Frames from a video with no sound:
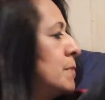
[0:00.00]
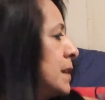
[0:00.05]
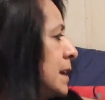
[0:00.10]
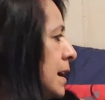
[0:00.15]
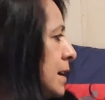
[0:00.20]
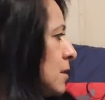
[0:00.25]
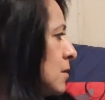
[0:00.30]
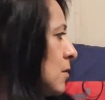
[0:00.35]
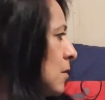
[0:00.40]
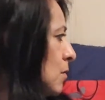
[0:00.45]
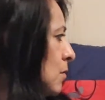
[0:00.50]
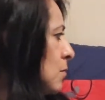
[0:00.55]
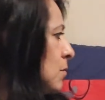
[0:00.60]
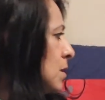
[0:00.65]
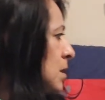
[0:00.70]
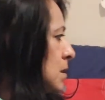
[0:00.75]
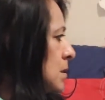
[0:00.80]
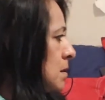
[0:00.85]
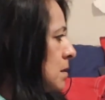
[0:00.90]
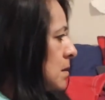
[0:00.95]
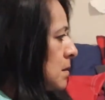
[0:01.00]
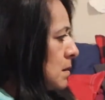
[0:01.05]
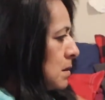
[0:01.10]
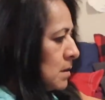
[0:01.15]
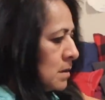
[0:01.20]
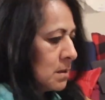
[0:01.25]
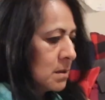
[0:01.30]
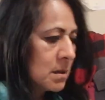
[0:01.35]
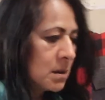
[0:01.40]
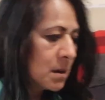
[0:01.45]
when I go
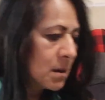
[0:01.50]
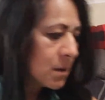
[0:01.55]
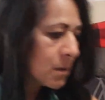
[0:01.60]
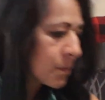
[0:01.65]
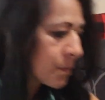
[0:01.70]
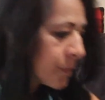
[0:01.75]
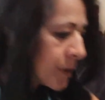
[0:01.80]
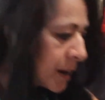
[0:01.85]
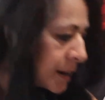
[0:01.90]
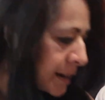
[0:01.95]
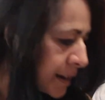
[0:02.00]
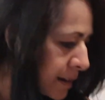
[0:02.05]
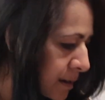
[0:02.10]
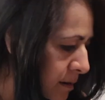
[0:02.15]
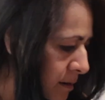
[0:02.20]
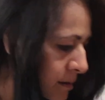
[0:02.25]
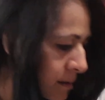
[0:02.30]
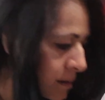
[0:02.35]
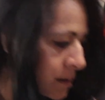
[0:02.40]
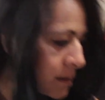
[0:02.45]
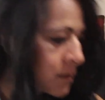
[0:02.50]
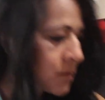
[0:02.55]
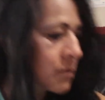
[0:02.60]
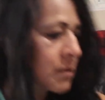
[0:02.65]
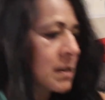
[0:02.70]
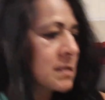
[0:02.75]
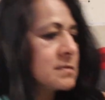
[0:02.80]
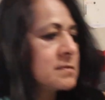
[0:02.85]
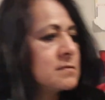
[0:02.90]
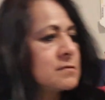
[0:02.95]
running
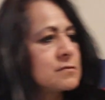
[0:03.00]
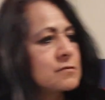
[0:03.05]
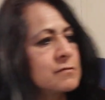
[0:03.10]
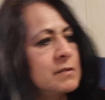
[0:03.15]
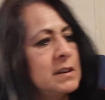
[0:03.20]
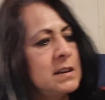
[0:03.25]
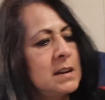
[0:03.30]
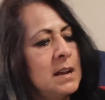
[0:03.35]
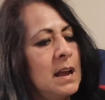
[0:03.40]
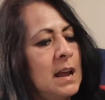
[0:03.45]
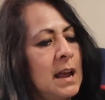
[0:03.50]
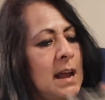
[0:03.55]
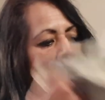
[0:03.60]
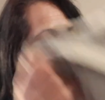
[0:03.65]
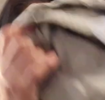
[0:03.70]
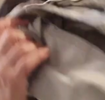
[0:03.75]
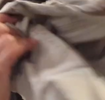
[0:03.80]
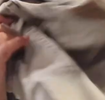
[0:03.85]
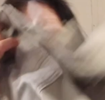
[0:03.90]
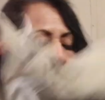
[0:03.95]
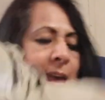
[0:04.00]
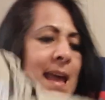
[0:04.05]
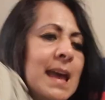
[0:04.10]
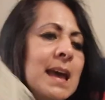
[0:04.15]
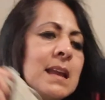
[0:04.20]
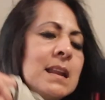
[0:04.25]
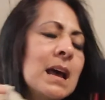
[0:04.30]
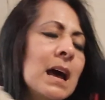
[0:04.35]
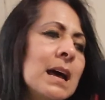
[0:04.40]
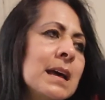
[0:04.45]
across the street.
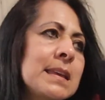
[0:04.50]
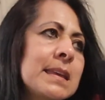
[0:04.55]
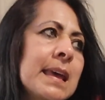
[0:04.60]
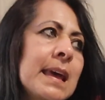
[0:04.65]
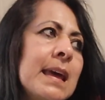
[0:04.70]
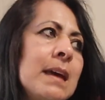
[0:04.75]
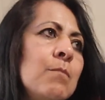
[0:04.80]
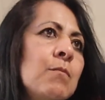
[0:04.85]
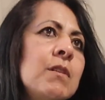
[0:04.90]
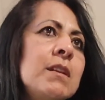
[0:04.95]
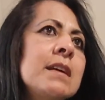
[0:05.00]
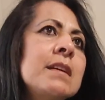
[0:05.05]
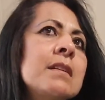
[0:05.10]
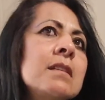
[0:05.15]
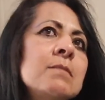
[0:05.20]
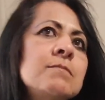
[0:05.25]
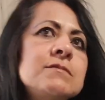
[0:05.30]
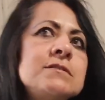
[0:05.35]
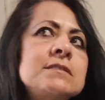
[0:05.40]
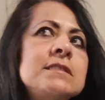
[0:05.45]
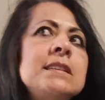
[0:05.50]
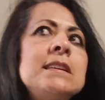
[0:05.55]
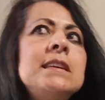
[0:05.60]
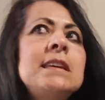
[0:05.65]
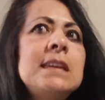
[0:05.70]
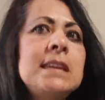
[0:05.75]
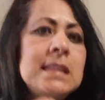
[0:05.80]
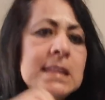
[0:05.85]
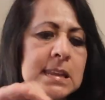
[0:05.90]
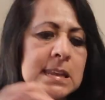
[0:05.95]
And again, when it comes to
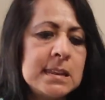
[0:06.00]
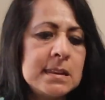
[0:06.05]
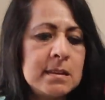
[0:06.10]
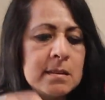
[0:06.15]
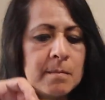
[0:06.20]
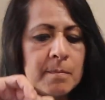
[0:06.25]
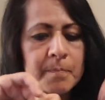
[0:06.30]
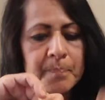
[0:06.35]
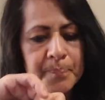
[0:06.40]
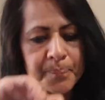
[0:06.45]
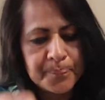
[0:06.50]
eating,